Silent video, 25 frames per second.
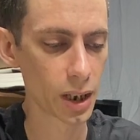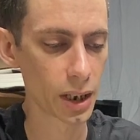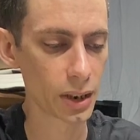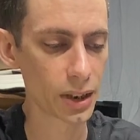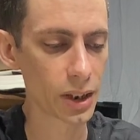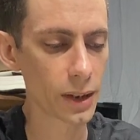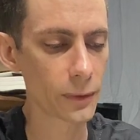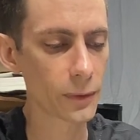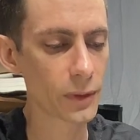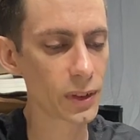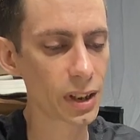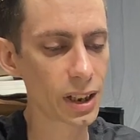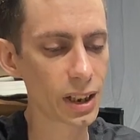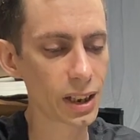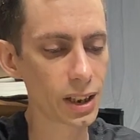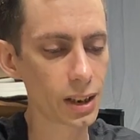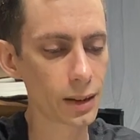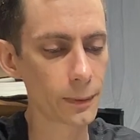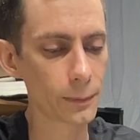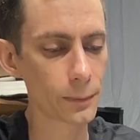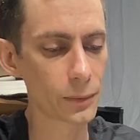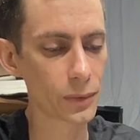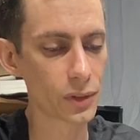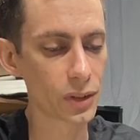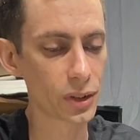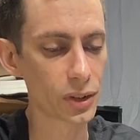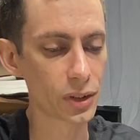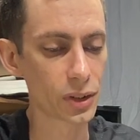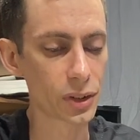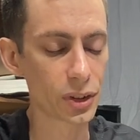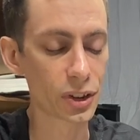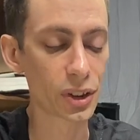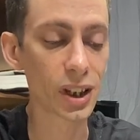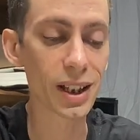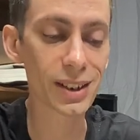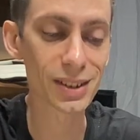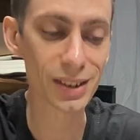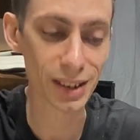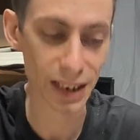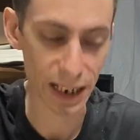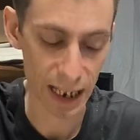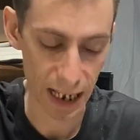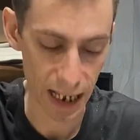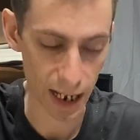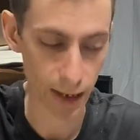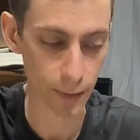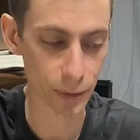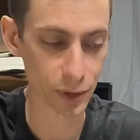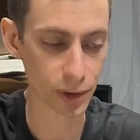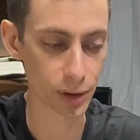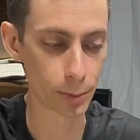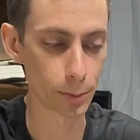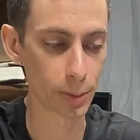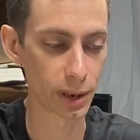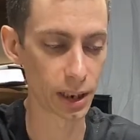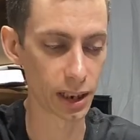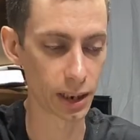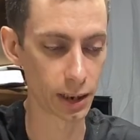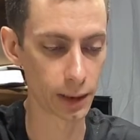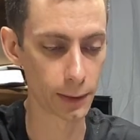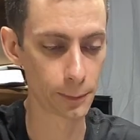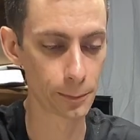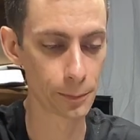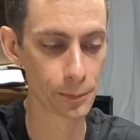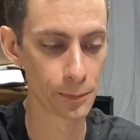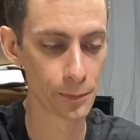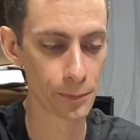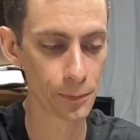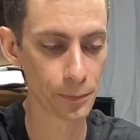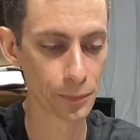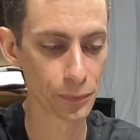It definitely doesn't have to be